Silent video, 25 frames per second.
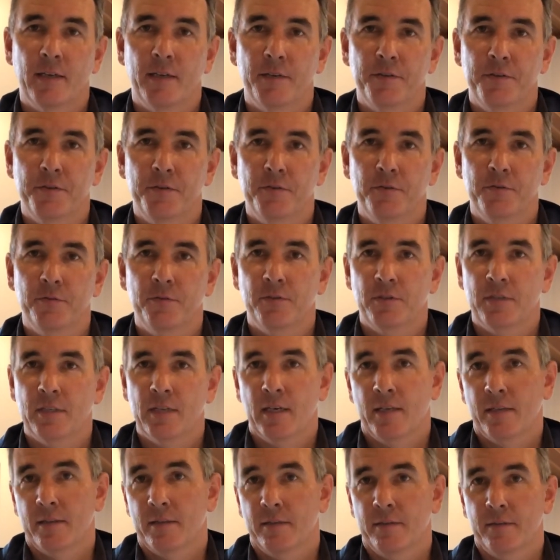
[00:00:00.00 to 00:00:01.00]
and you
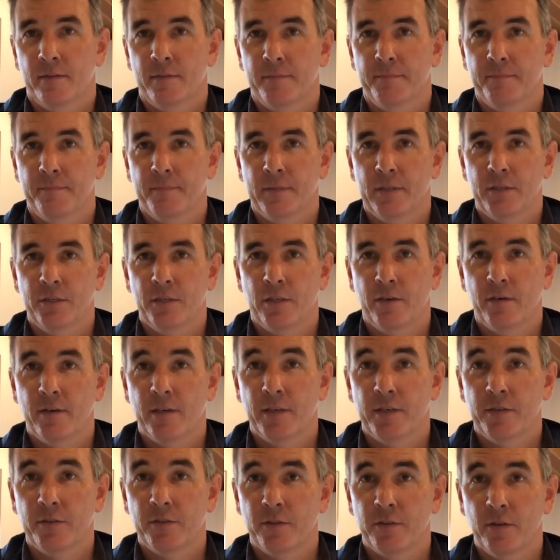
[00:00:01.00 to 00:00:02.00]
start the
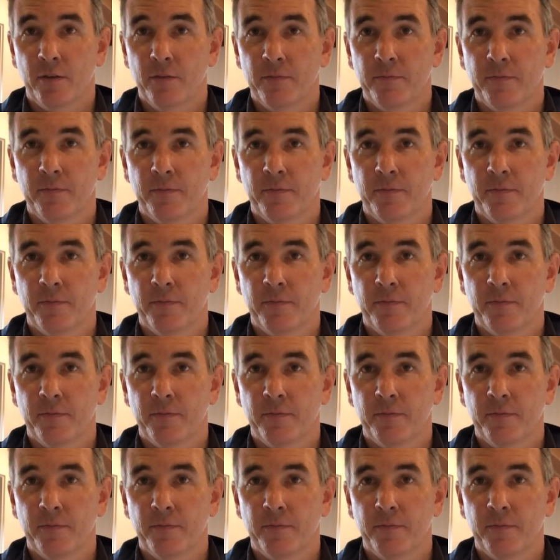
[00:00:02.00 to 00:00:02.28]
generator yourself.